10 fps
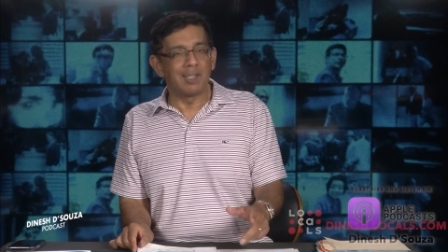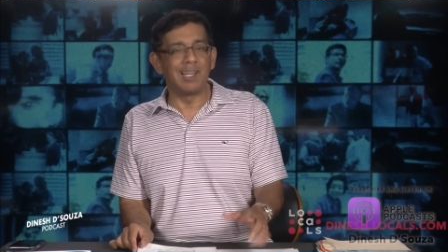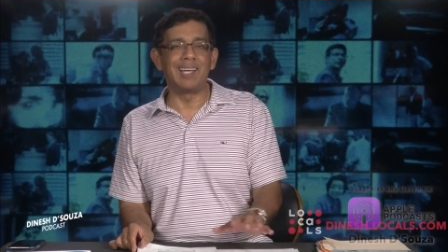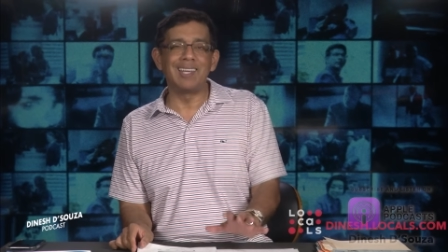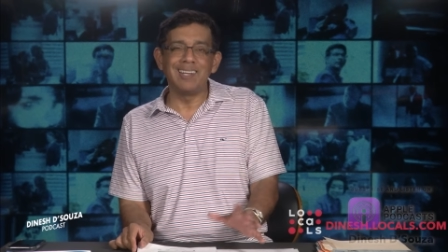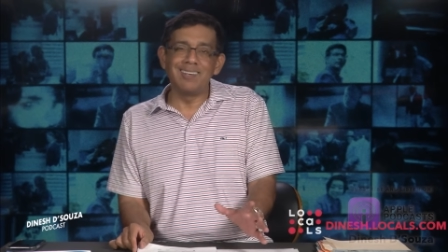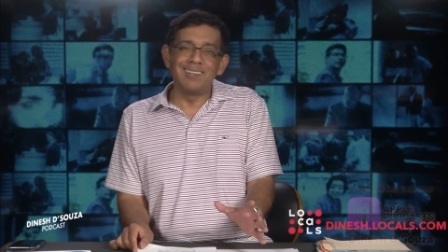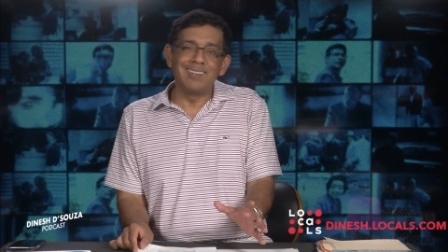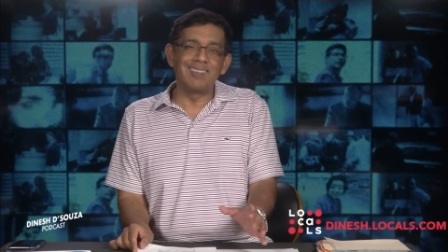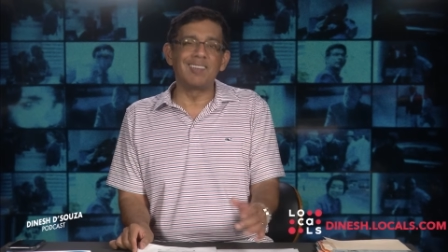like, you
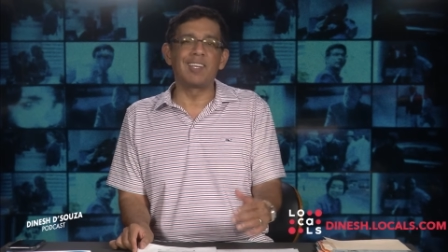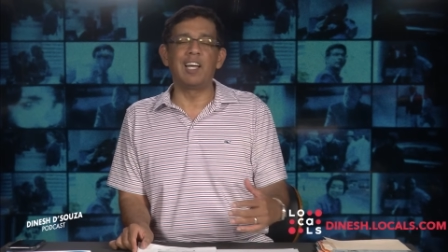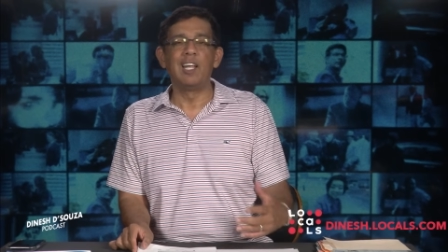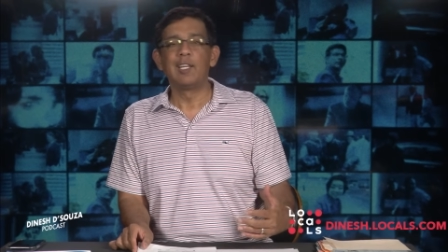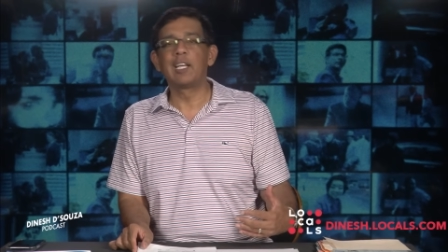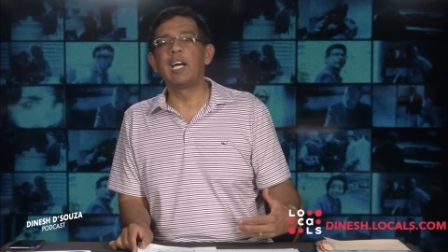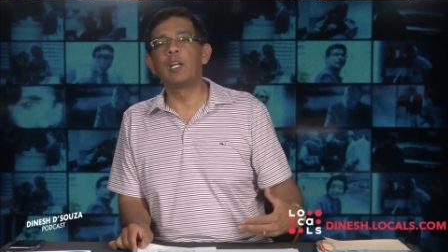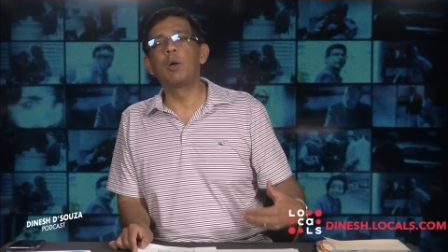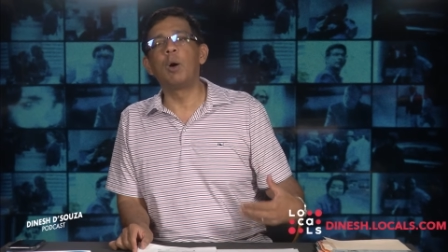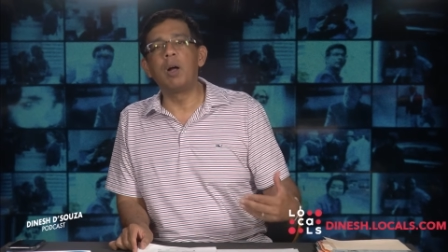know, this is the kind
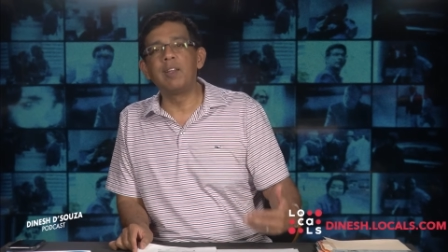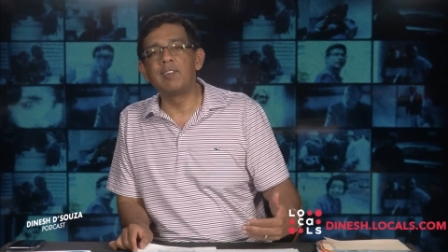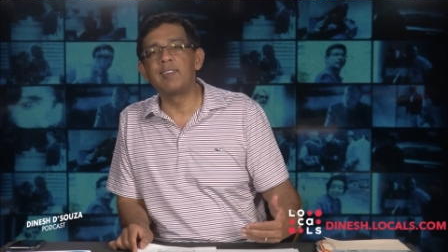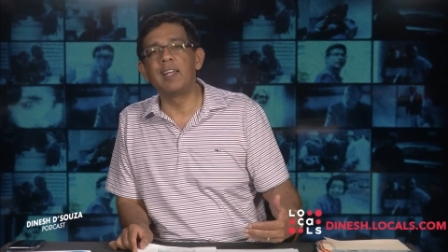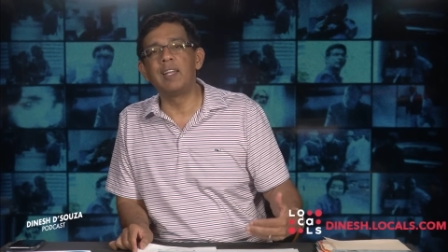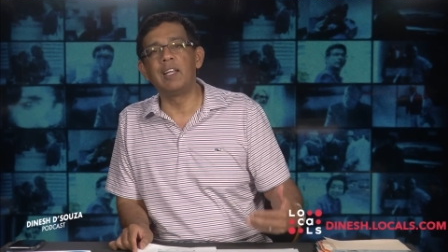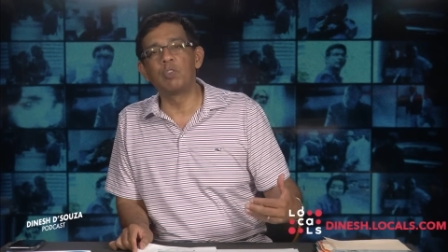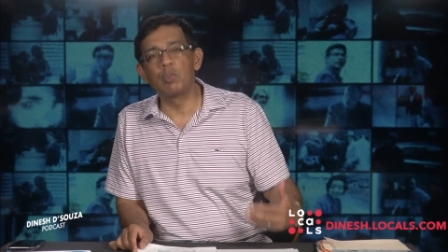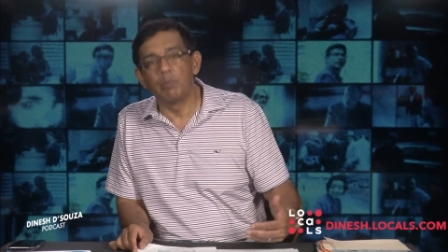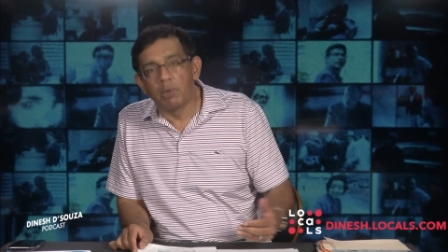of condescending
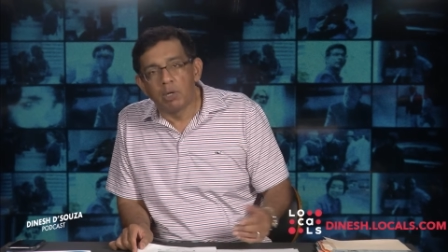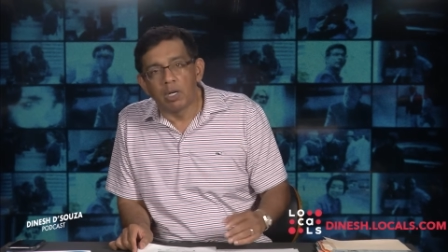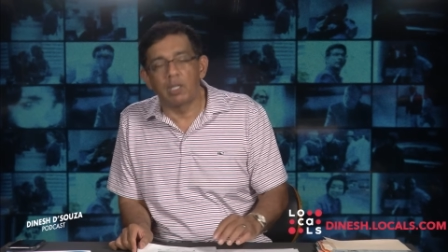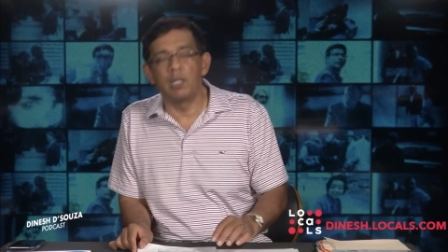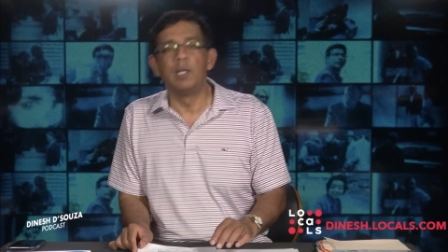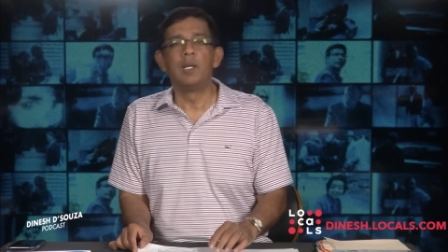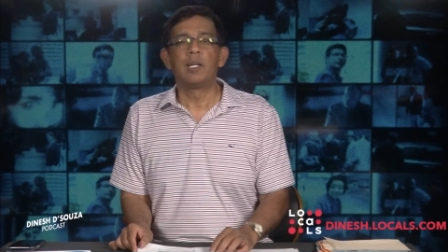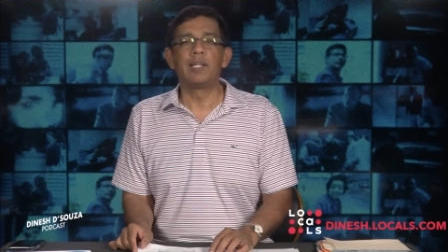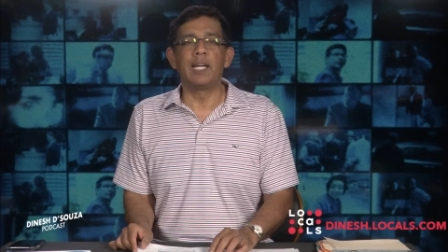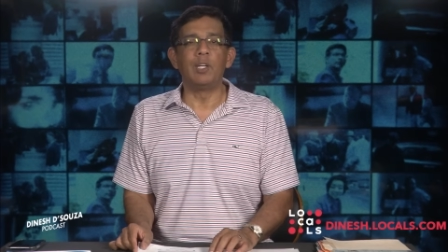smirk
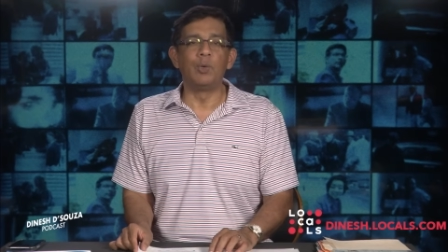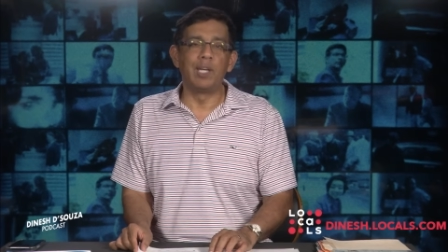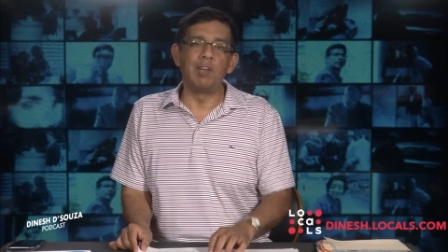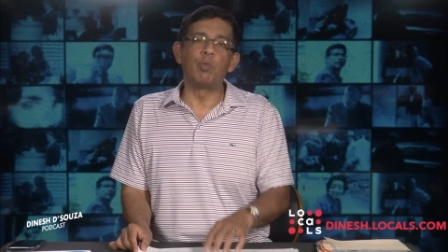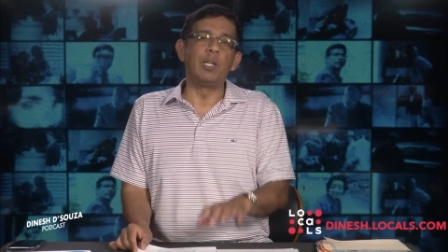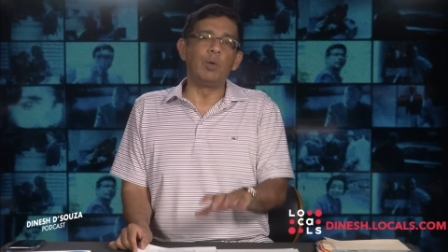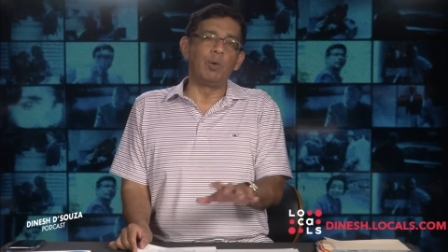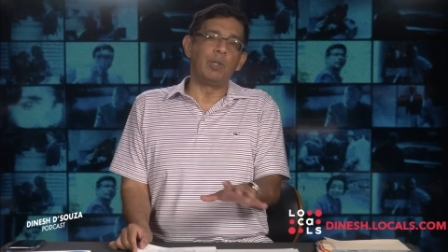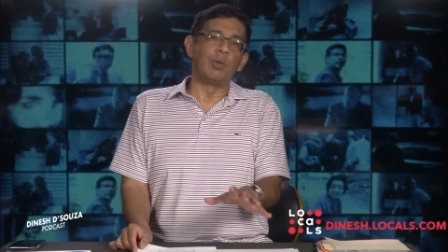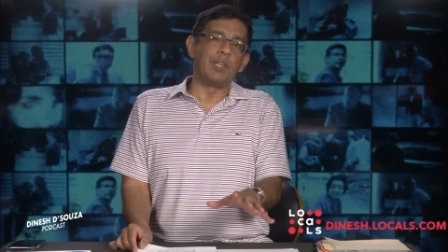that you give when
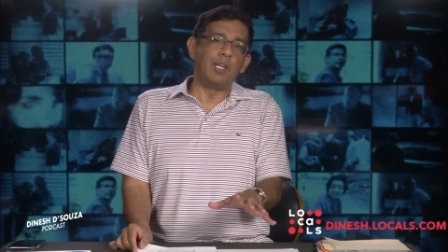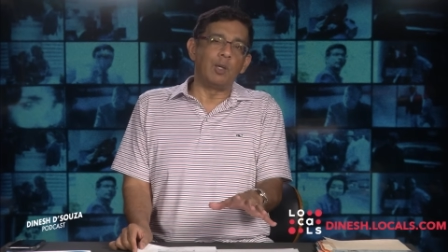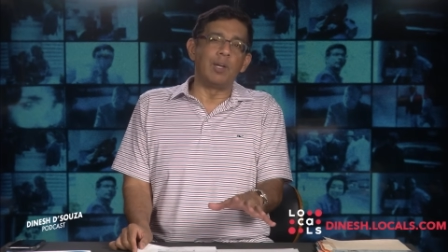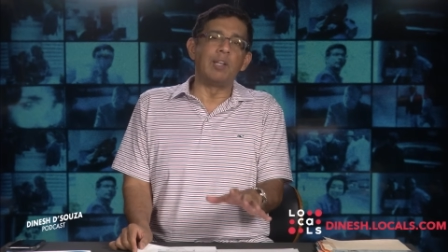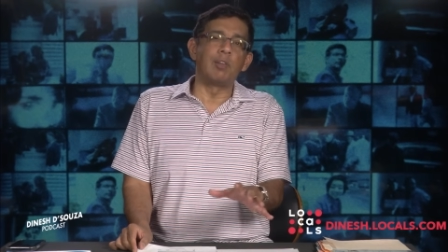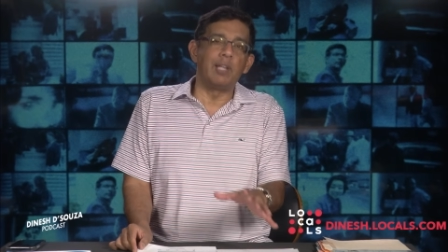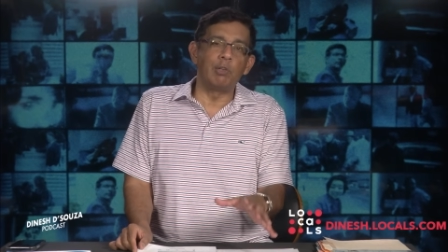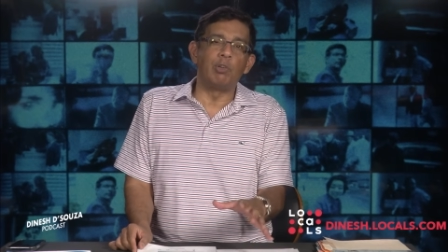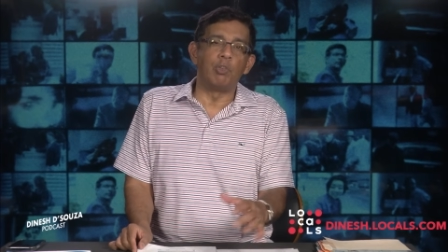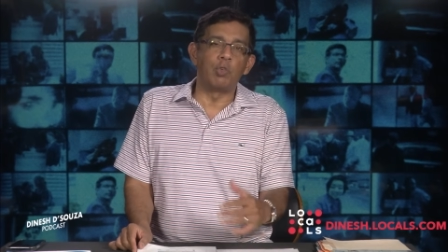you think you're
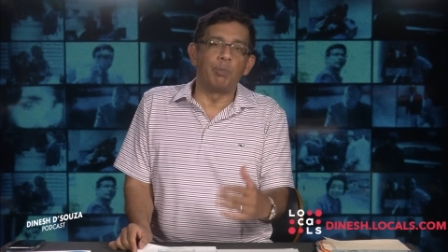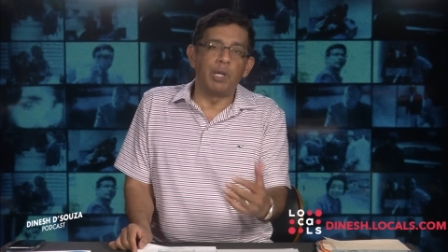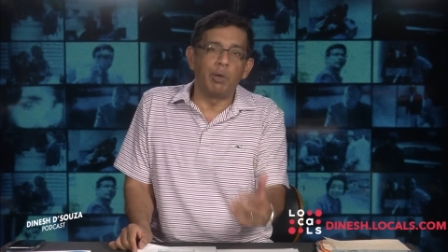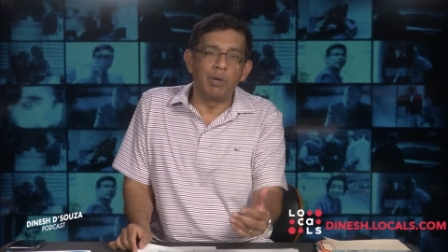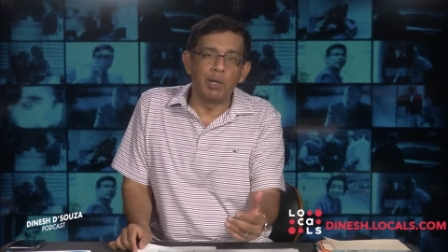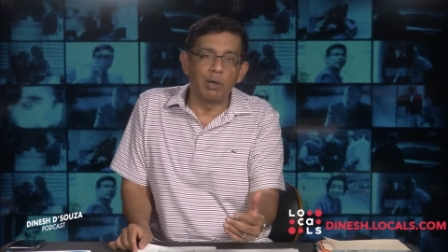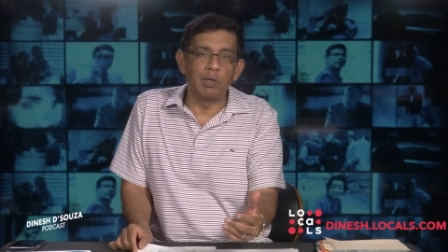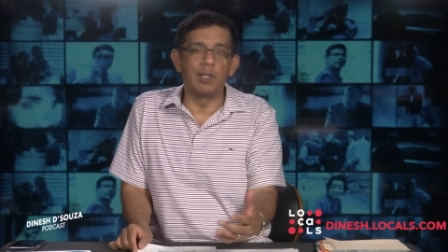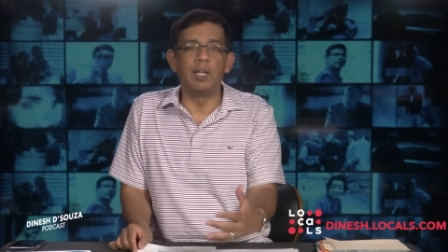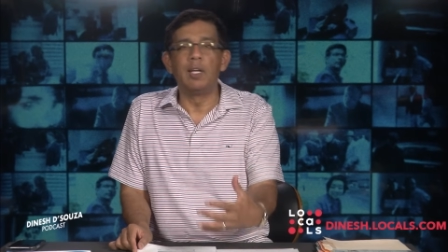intellectually superior to
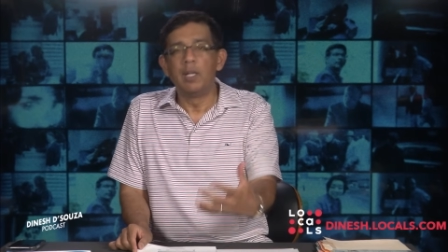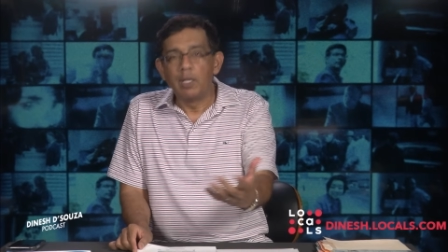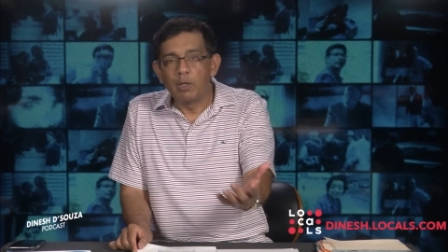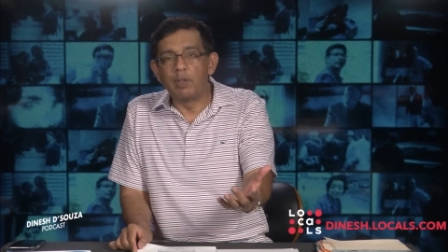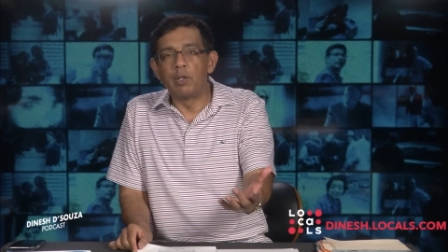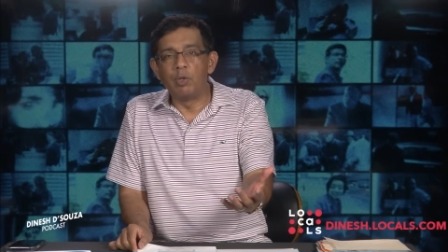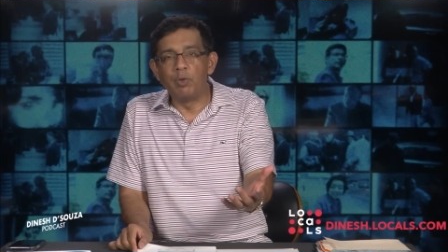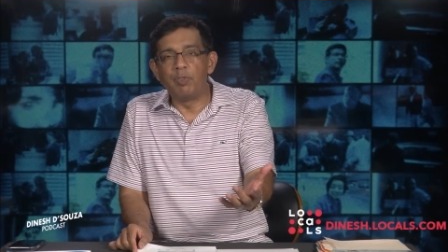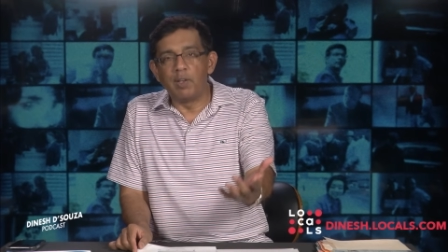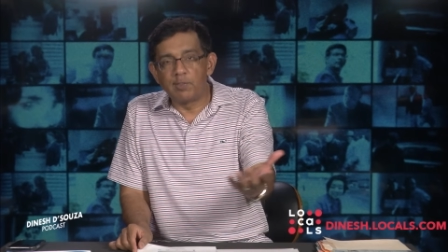the
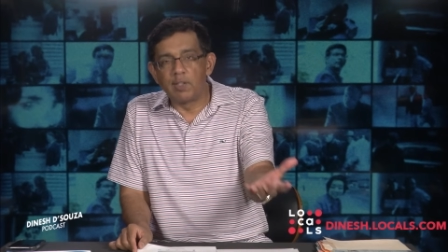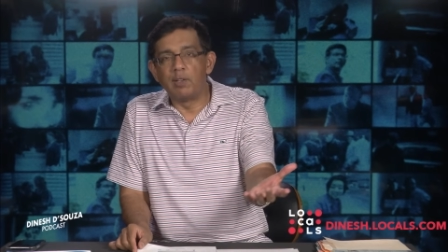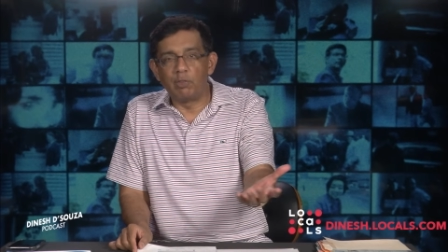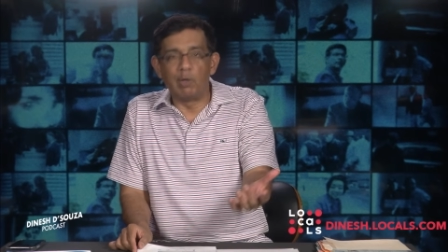doofus. And